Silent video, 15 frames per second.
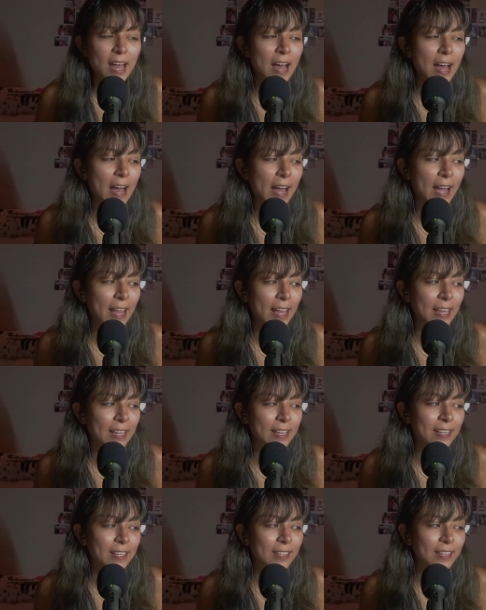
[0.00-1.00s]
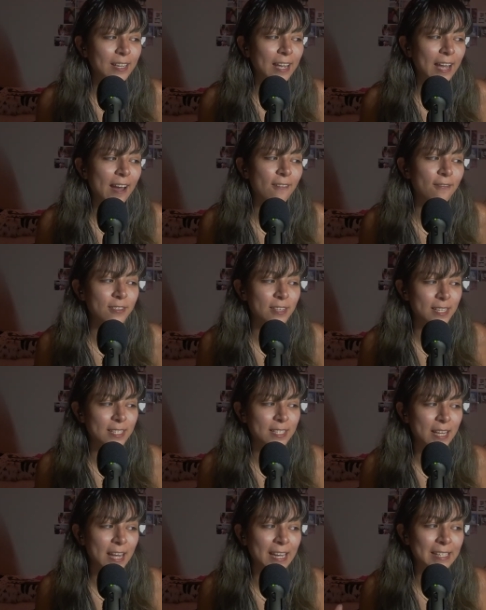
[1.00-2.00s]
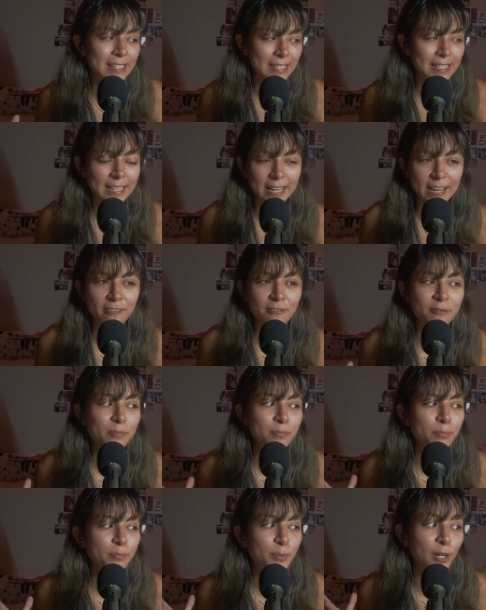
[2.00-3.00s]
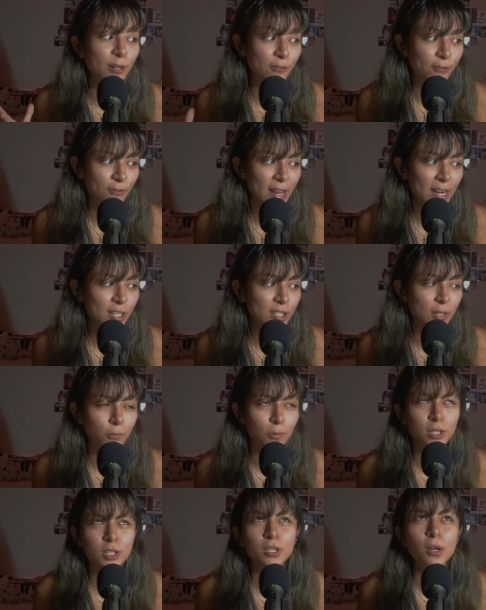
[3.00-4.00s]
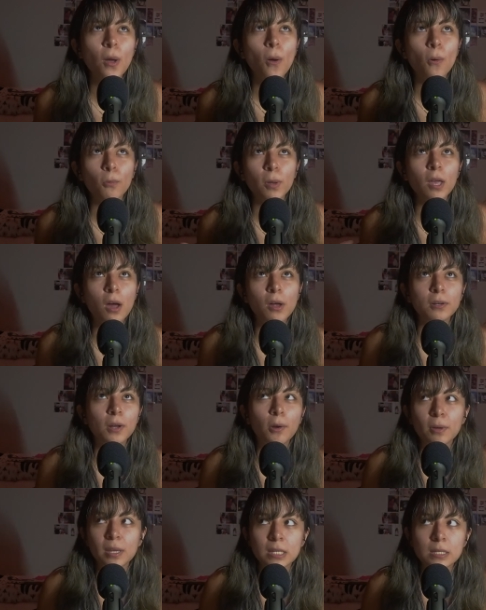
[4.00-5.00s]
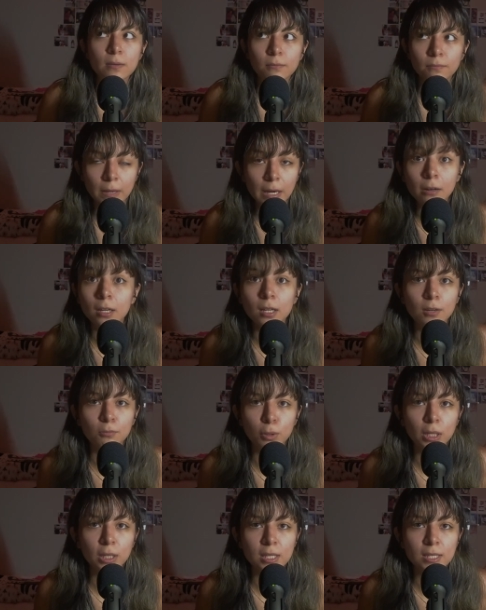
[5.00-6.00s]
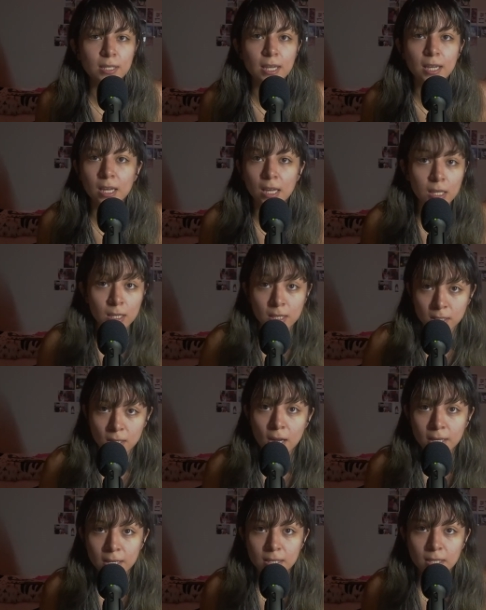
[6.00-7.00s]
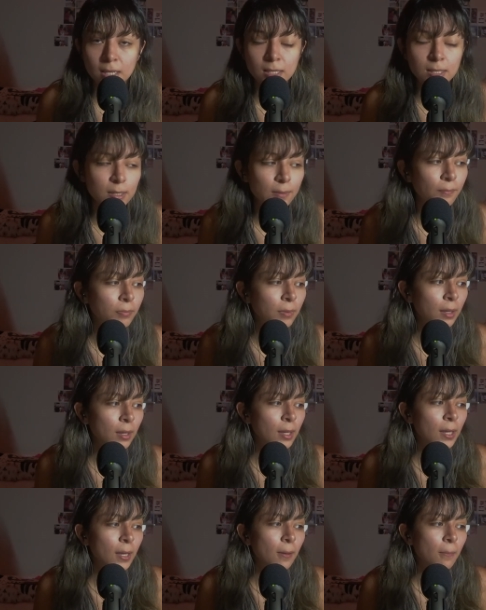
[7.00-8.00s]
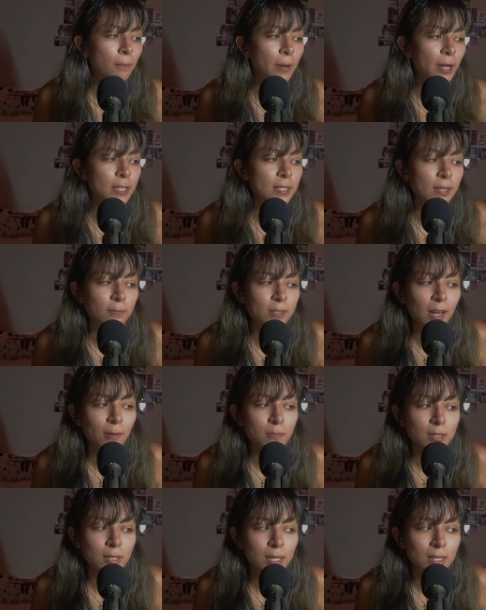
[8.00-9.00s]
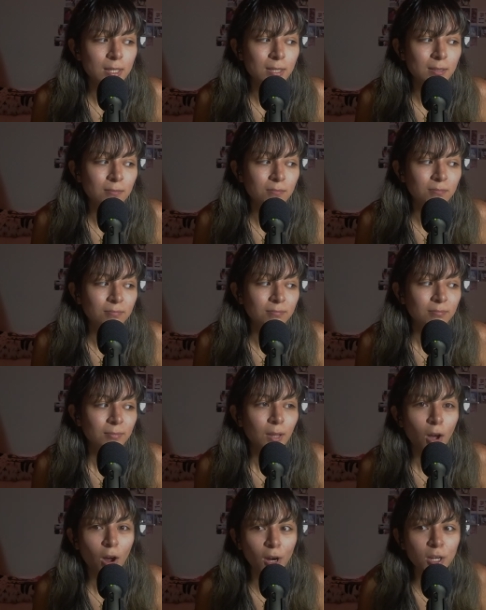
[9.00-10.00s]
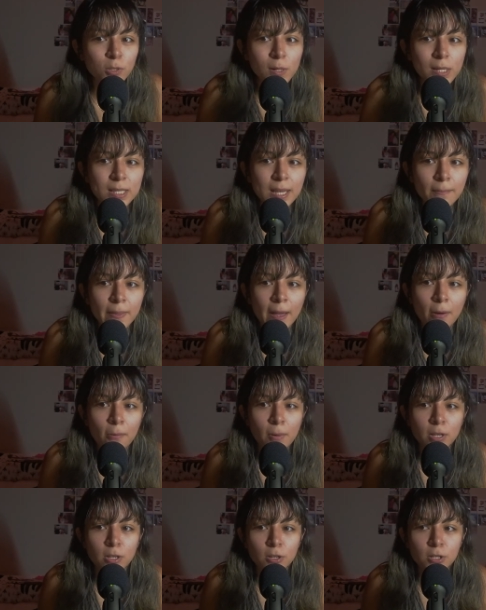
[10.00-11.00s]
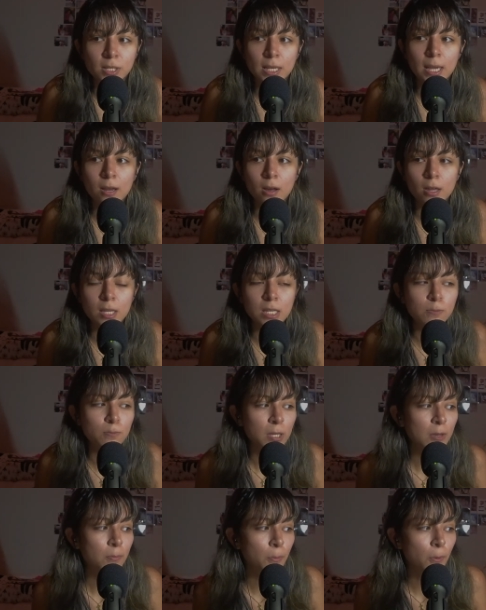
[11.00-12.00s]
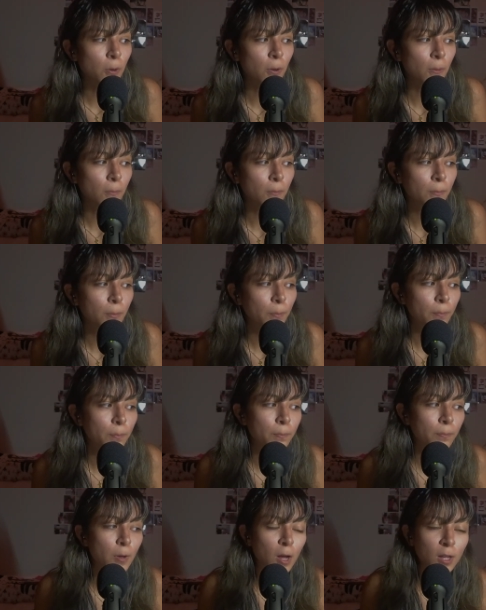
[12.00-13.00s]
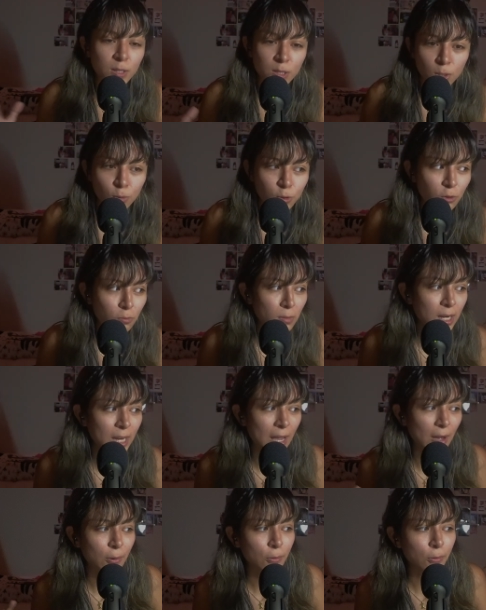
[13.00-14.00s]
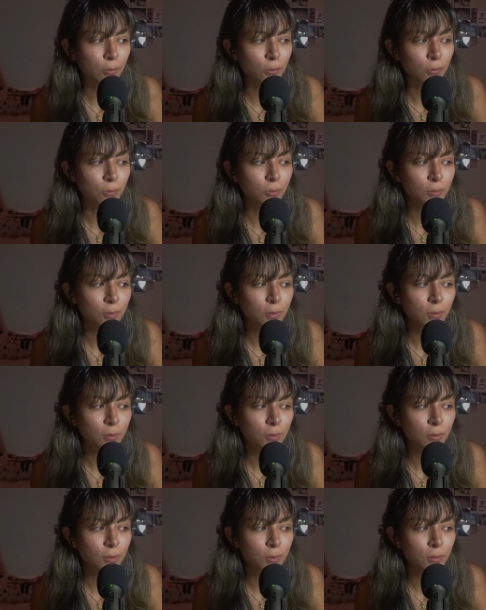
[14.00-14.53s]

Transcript: I have this idea of perfection, which we all know is very unrealistic. It does not exist. But sometimes it's hard to accept that when you're seeing all these people on social media who